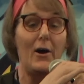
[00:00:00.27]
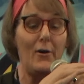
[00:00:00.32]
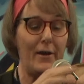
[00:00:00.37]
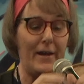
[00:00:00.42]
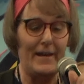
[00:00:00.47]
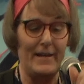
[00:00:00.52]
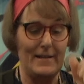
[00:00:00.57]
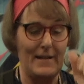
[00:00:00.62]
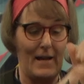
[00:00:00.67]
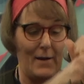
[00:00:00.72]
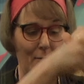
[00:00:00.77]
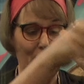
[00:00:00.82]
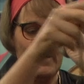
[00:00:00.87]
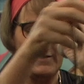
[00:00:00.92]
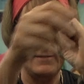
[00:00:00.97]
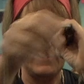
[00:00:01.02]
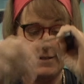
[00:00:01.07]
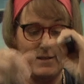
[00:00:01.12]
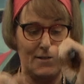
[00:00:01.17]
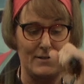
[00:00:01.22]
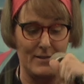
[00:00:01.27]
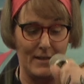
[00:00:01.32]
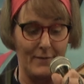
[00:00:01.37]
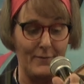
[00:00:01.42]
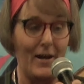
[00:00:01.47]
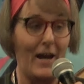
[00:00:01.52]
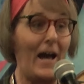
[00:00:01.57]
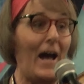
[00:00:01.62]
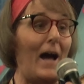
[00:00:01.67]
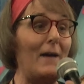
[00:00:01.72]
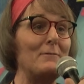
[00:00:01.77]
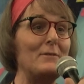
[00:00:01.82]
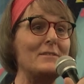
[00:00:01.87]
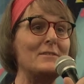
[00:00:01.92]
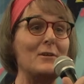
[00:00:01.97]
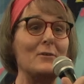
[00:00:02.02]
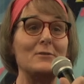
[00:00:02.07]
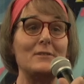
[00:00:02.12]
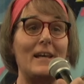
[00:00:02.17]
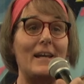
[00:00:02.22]
Okay, now we can say you I'm just
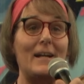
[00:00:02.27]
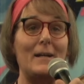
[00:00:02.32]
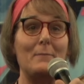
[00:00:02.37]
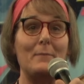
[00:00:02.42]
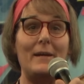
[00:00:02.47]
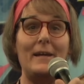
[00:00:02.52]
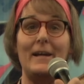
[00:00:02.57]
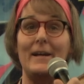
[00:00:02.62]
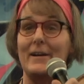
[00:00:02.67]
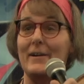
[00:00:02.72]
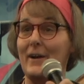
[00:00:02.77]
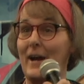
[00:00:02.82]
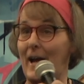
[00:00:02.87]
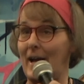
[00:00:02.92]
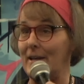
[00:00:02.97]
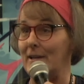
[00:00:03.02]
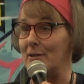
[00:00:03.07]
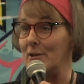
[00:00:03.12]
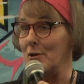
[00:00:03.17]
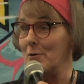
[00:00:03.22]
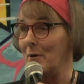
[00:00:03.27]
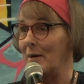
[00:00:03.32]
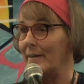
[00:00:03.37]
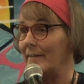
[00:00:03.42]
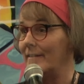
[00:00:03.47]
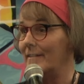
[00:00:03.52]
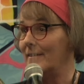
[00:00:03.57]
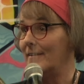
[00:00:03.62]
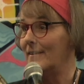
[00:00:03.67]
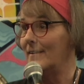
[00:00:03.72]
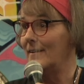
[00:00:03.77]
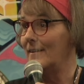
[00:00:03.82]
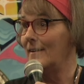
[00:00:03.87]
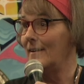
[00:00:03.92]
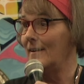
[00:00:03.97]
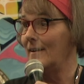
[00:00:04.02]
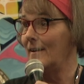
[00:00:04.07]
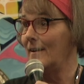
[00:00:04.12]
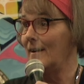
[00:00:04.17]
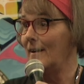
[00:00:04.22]
so excited to be here. How you doing?
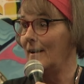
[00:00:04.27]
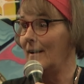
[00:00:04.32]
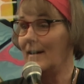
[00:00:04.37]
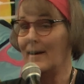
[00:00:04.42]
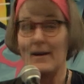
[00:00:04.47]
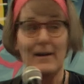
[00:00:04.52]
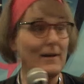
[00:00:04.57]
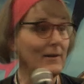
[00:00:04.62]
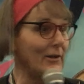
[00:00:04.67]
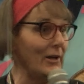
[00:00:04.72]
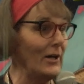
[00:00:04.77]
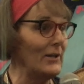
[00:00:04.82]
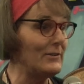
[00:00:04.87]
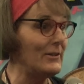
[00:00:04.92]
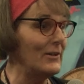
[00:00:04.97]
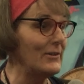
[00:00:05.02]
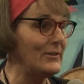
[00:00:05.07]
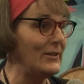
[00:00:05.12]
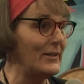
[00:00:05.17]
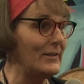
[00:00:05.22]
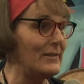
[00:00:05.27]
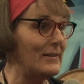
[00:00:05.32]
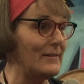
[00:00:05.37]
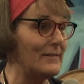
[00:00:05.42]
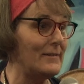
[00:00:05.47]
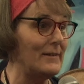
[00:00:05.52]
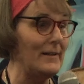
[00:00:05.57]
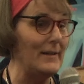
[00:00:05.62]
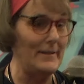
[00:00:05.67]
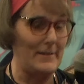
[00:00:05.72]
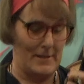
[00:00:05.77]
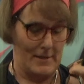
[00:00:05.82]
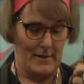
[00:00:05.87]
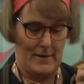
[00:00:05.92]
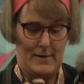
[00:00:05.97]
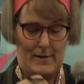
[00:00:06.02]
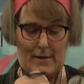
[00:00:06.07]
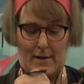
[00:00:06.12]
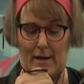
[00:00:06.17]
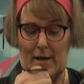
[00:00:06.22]
Good, good, good, good,
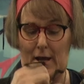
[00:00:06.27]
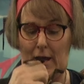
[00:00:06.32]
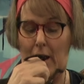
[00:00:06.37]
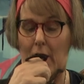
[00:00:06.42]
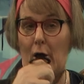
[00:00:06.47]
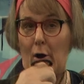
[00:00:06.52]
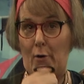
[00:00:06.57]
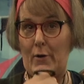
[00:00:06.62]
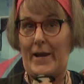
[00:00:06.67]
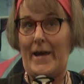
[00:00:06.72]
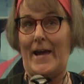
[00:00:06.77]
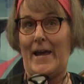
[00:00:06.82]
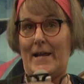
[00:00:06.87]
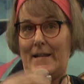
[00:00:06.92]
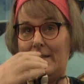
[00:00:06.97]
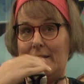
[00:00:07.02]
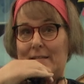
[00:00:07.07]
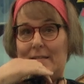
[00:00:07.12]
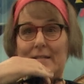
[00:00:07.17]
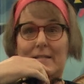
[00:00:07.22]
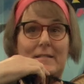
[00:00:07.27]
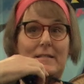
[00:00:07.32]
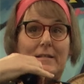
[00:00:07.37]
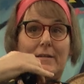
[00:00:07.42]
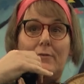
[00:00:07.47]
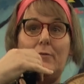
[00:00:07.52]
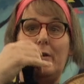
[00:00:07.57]
good. Okay, this is the